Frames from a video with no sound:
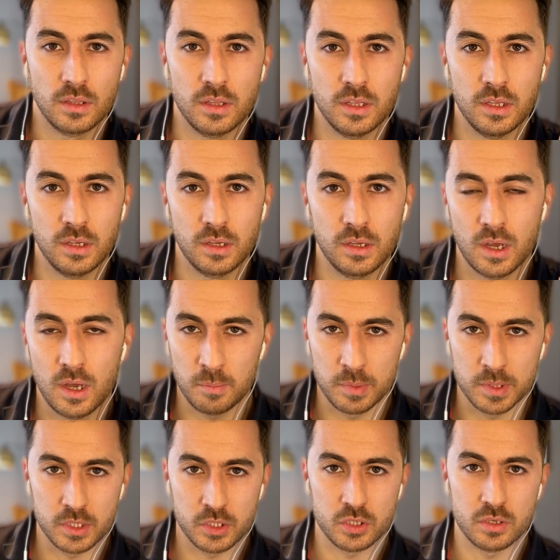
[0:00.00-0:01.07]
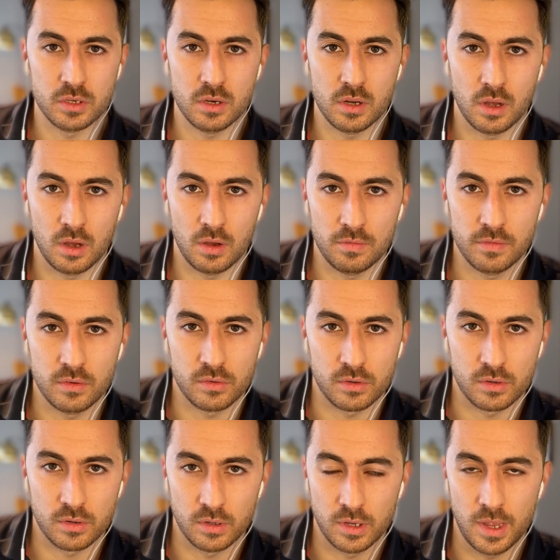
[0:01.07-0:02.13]
the composition of
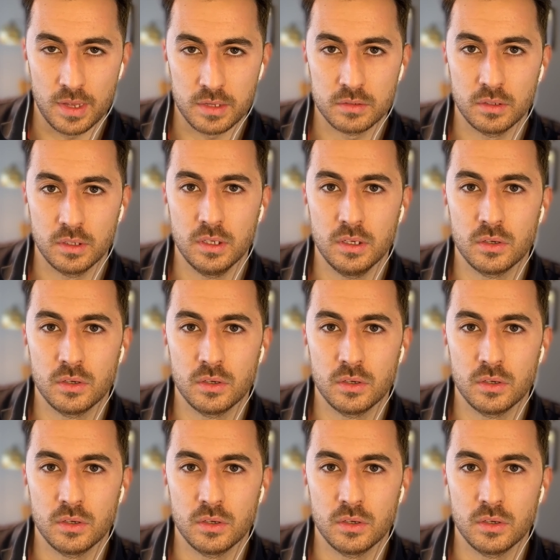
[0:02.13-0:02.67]
your gasoline,